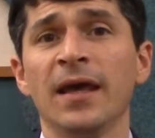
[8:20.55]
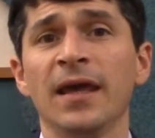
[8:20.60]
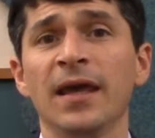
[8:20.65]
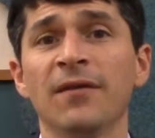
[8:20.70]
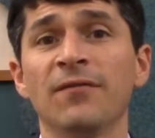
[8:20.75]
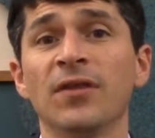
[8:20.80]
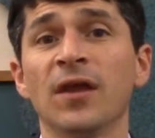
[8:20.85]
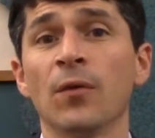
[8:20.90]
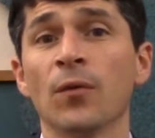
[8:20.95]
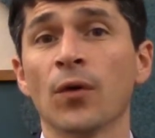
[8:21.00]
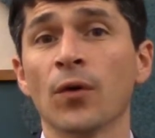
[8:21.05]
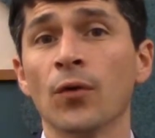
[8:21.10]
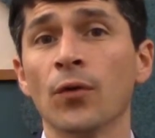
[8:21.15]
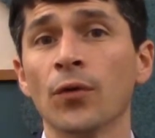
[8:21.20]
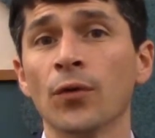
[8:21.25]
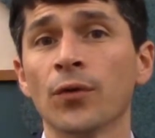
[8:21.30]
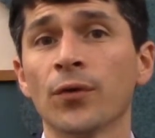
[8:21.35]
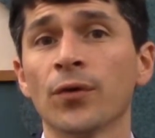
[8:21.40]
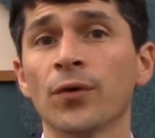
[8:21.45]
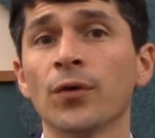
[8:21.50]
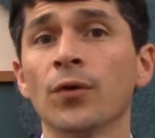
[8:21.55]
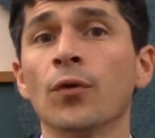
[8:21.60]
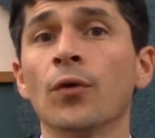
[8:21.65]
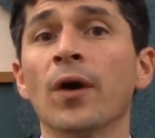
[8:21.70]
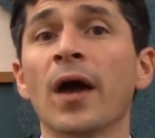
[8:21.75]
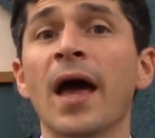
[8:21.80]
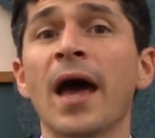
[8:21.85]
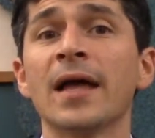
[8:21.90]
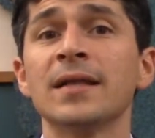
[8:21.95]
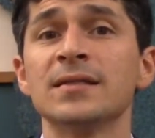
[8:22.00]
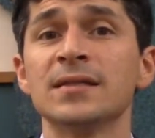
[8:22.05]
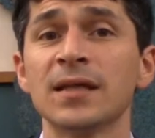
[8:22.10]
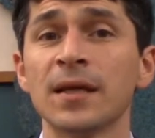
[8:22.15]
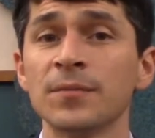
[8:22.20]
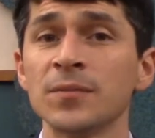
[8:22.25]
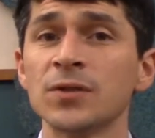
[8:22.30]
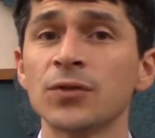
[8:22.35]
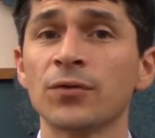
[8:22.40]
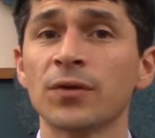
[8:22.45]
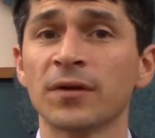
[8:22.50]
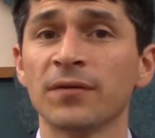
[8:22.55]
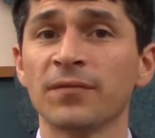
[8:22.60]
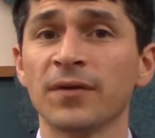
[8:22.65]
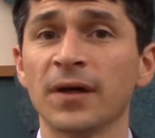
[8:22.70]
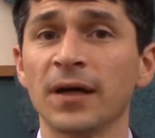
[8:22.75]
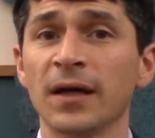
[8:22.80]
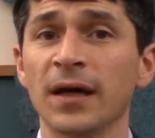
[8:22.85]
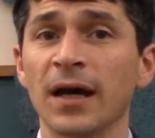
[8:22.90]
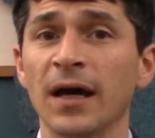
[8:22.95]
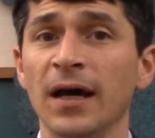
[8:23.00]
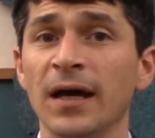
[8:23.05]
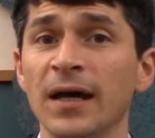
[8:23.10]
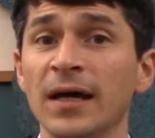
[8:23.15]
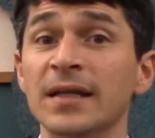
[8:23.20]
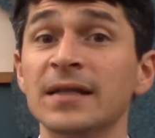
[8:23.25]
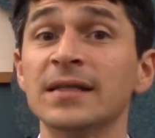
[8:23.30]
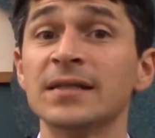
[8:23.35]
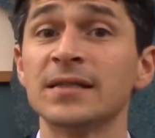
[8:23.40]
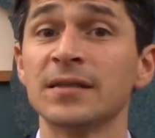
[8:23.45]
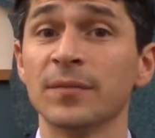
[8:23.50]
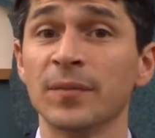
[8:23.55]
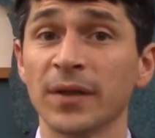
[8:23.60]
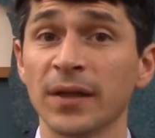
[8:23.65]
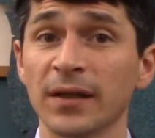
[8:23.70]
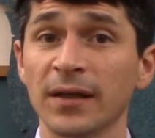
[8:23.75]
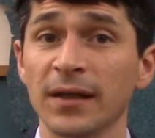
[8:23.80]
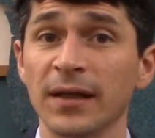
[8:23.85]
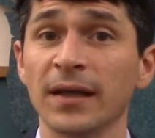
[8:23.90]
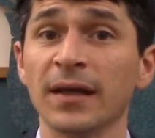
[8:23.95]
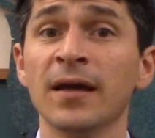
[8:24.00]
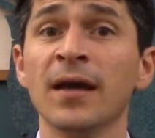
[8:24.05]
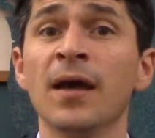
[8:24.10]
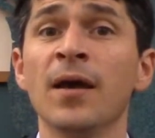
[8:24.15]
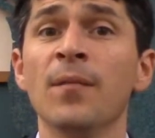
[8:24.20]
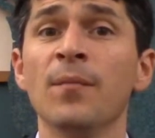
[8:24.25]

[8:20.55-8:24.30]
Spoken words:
if they were older or had some sort of a disability,